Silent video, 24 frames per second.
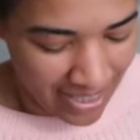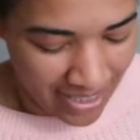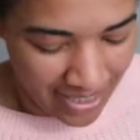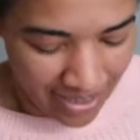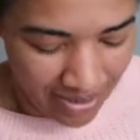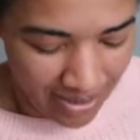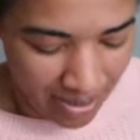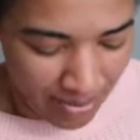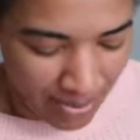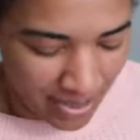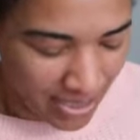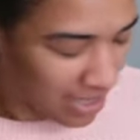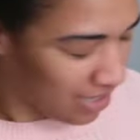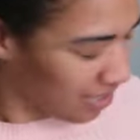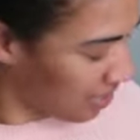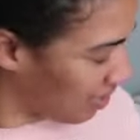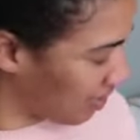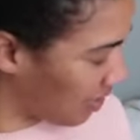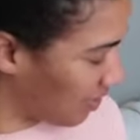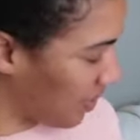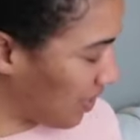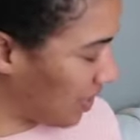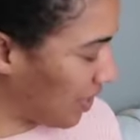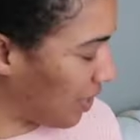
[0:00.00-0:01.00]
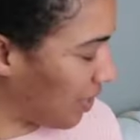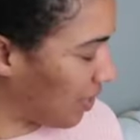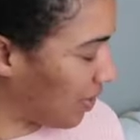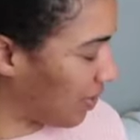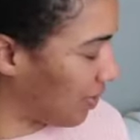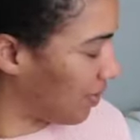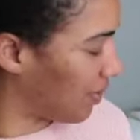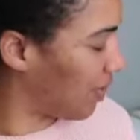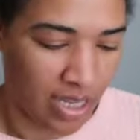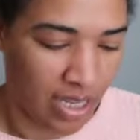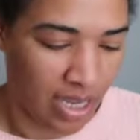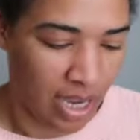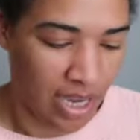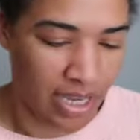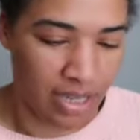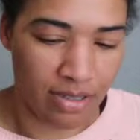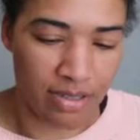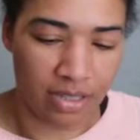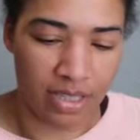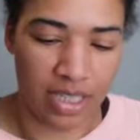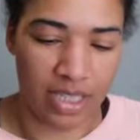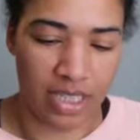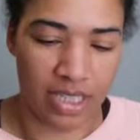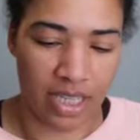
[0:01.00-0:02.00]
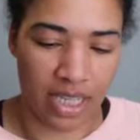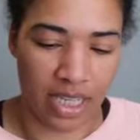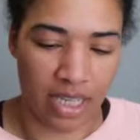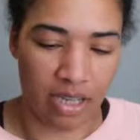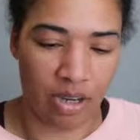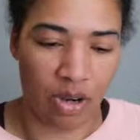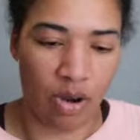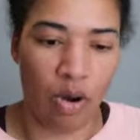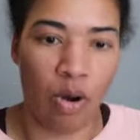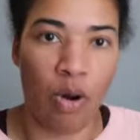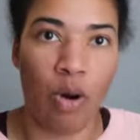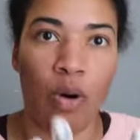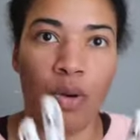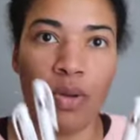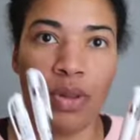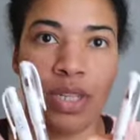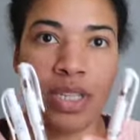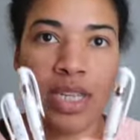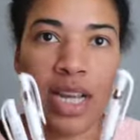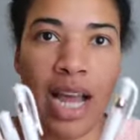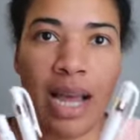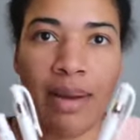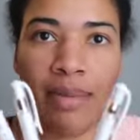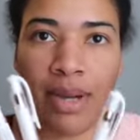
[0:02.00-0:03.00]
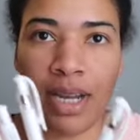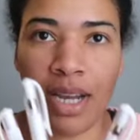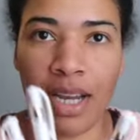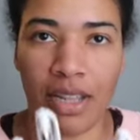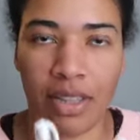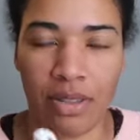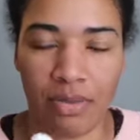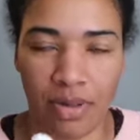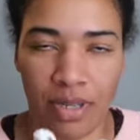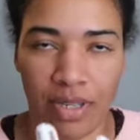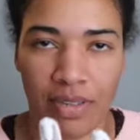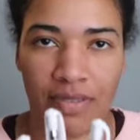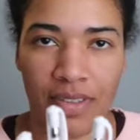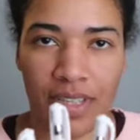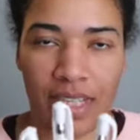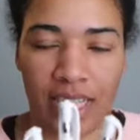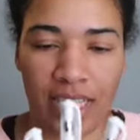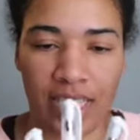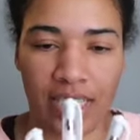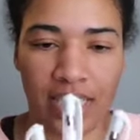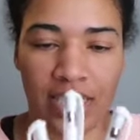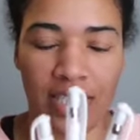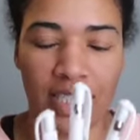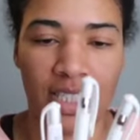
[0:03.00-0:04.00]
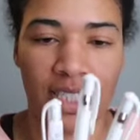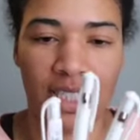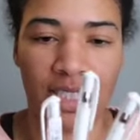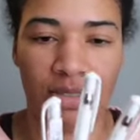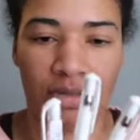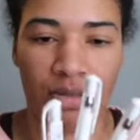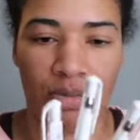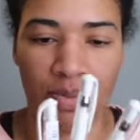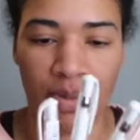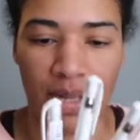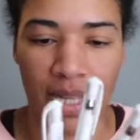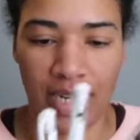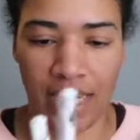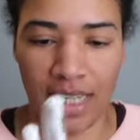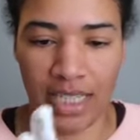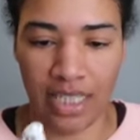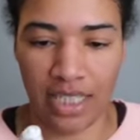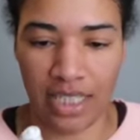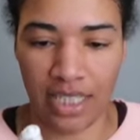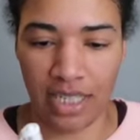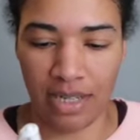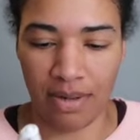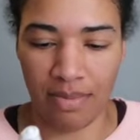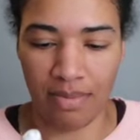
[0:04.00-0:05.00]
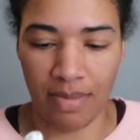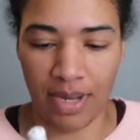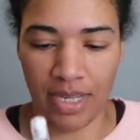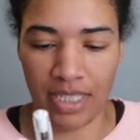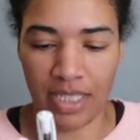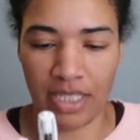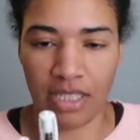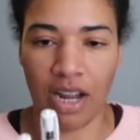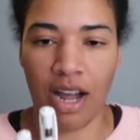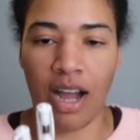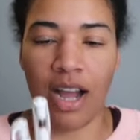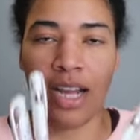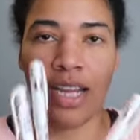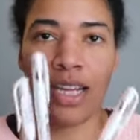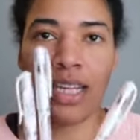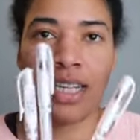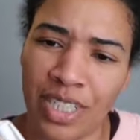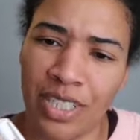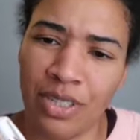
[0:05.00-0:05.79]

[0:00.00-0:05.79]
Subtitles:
So let me share those with you. I use these like all the time. I got 3 of these just to replenish my stock.